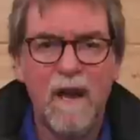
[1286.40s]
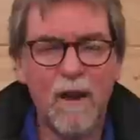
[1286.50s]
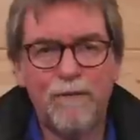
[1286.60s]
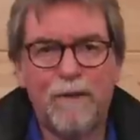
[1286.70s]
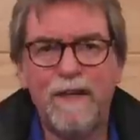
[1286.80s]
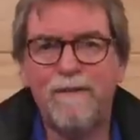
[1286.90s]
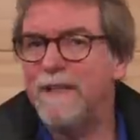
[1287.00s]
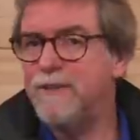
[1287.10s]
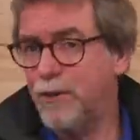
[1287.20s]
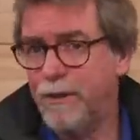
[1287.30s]
Hopefully you've
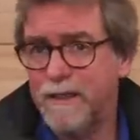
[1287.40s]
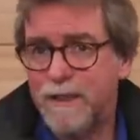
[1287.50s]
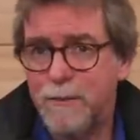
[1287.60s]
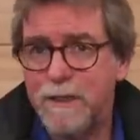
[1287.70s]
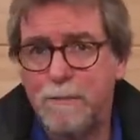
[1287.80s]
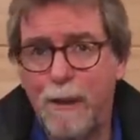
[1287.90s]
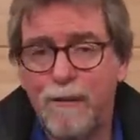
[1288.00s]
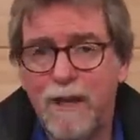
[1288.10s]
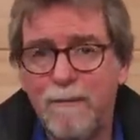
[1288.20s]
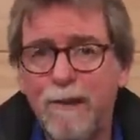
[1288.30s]
enjoyed this week's programme.